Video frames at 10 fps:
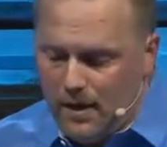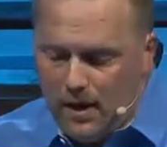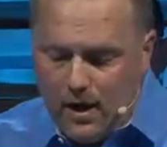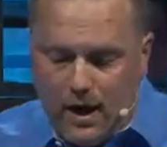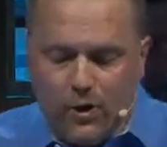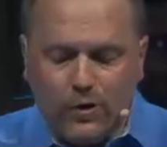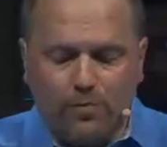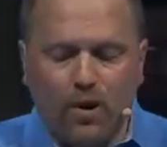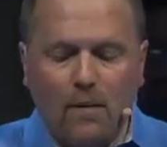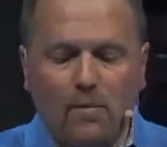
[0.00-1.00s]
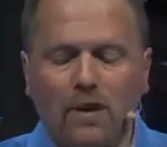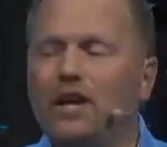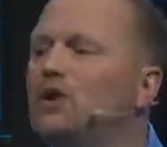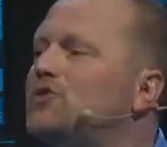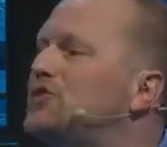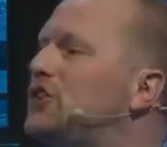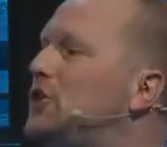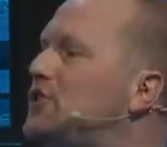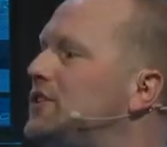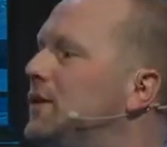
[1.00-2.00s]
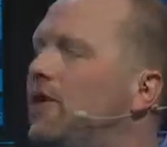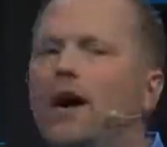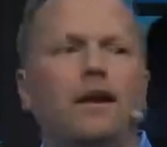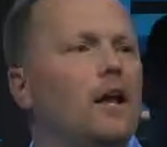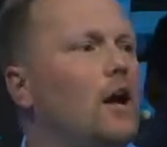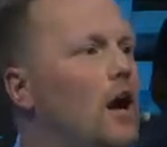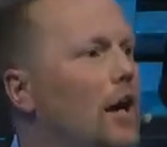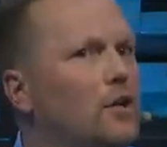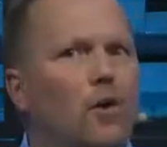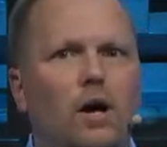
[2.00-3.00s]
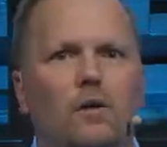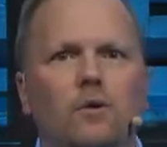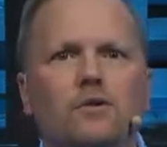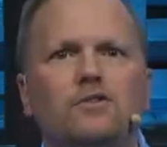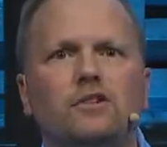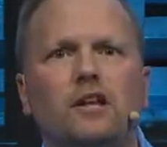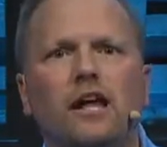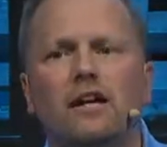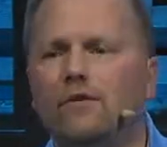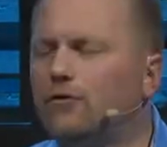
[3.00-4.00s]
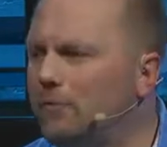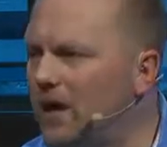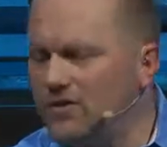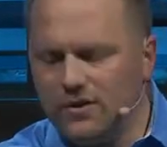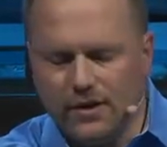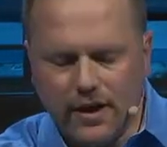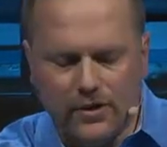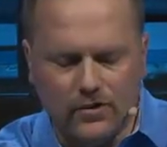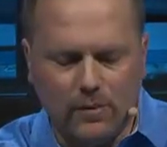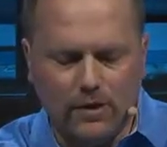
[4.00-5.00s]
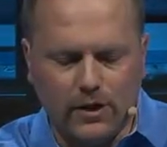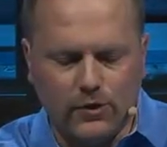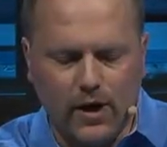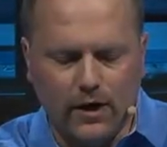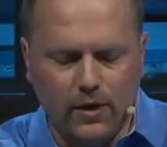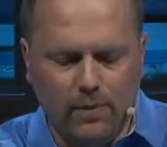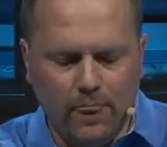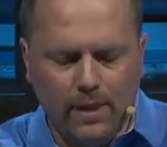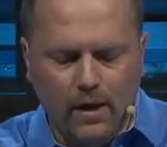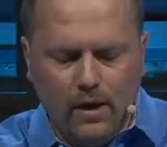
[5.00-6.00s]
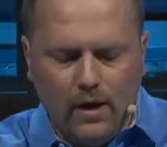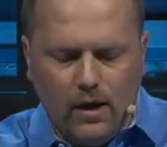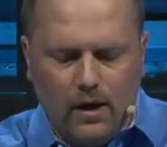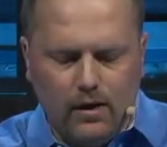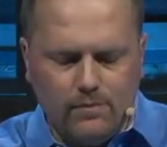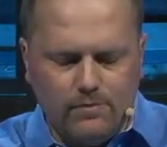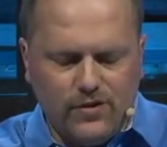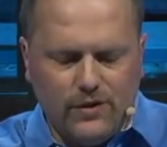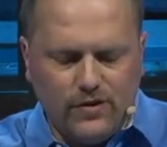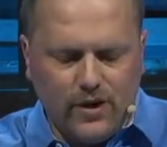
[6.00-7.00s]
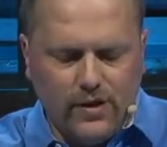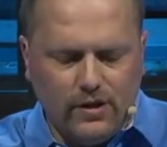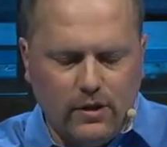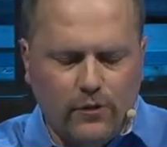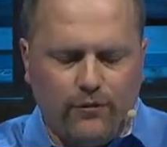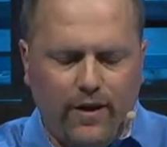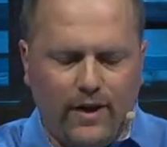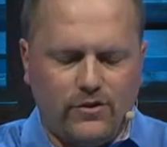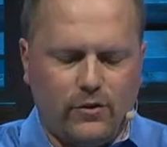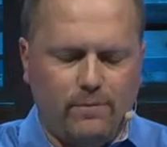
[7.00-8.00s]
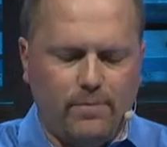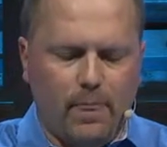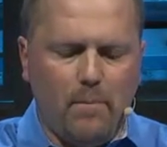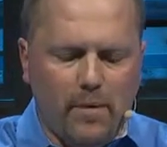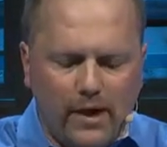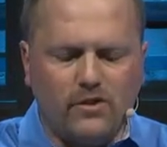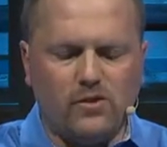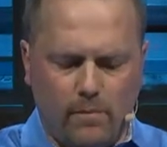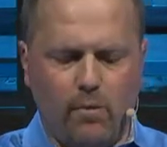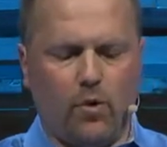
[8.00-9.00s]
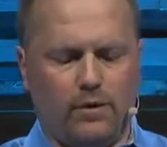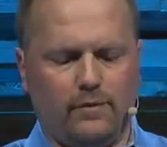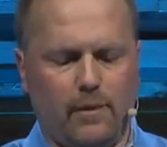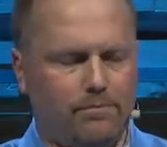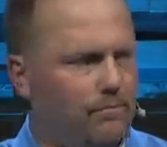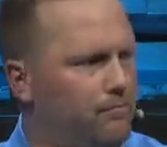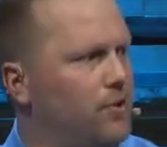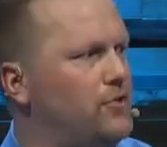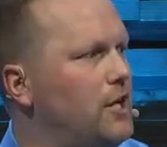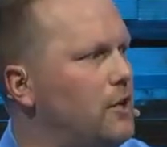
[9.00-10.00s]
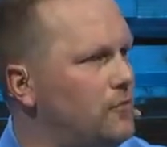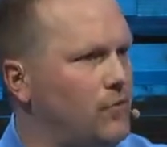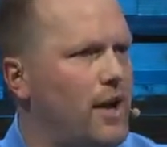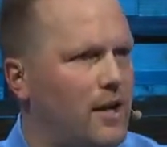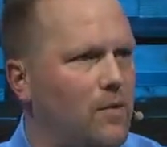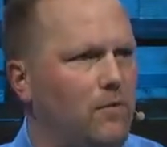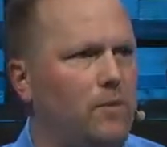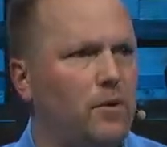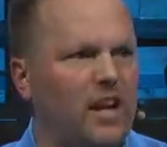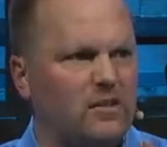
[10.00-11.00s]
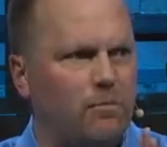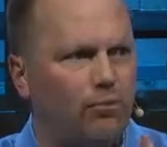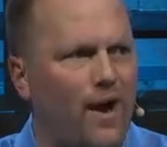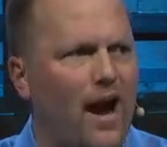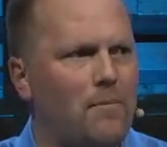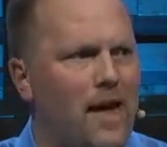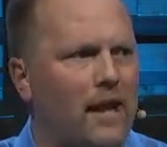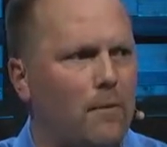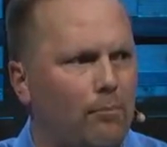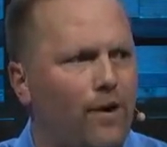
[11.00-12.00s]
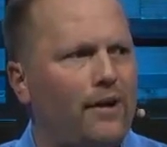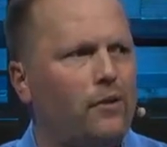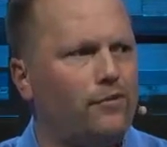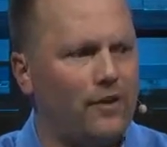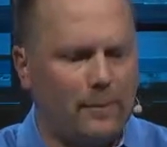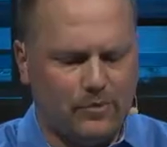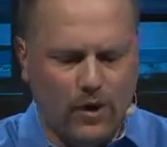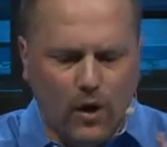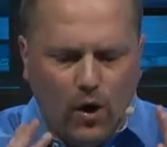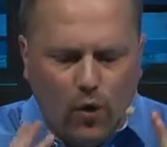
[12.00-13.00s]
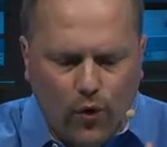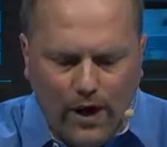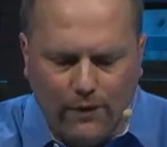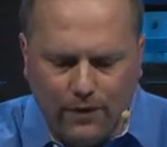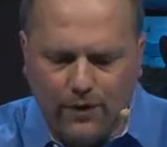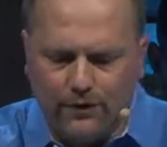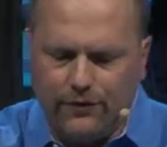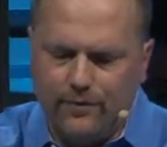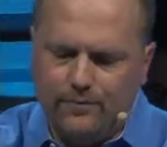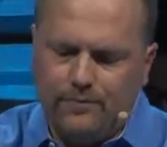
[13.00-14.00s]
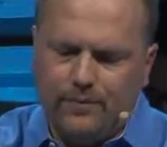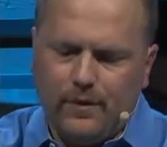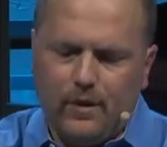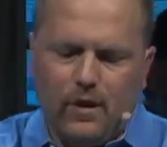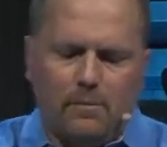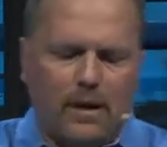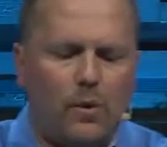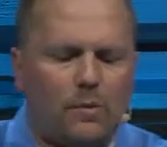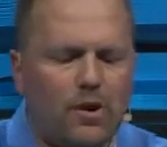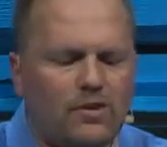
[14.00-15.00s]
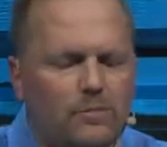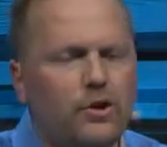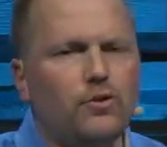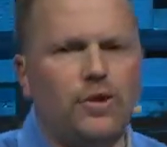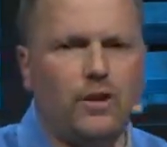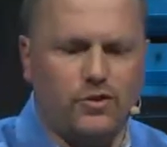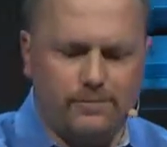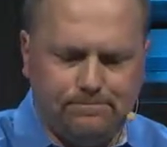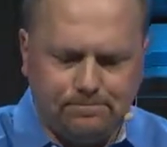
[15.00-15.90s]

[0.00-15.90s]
Here's the problem and here's the solution, all right? I know uh, this is a lot of information today, so I'm going to try to uh, synthesize it a little faster, but this is important. I appreciate you tracking with me. We're going to get some pragmatic and practical steps right after this. But I want to bring something to your attention